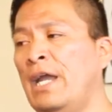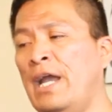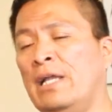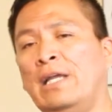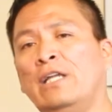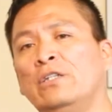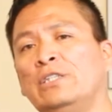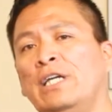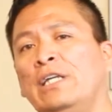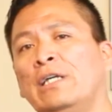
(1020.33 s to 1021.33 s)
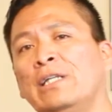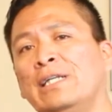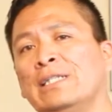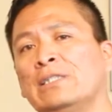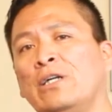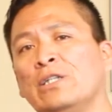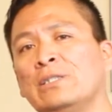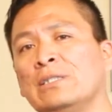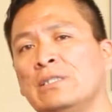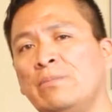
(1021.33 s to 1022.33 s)
And energetically it starts
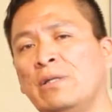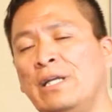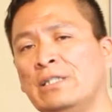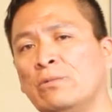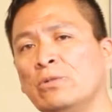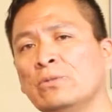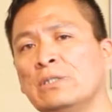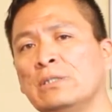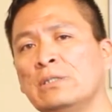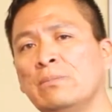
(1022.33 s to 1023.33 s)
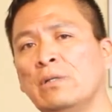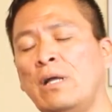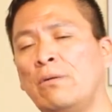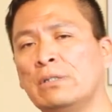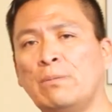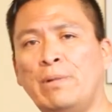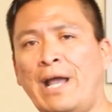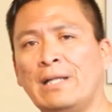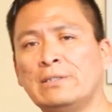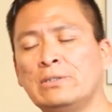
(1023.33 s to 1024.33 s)
to stimulate the root system along with the
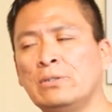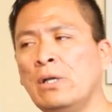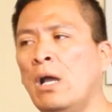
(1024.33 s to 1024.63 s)
plants.